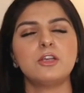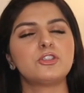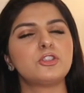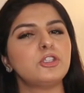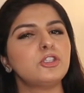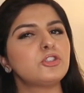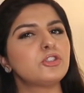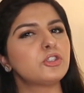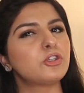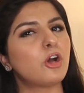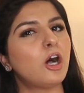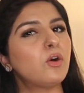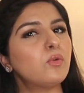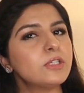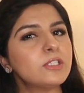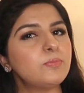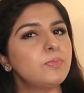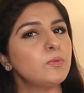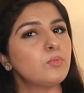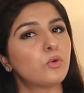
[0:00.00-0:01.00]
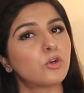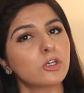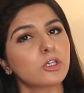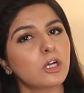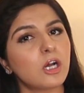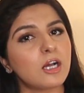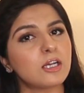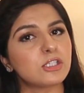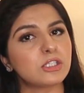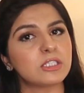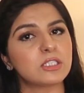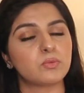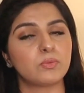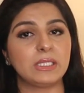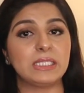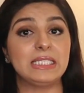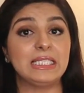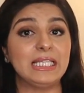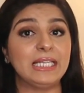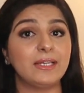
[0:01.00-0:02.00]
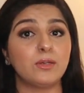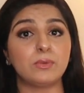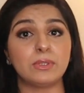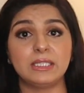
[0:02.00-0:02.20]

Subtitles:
So you should always be more cautious when dealing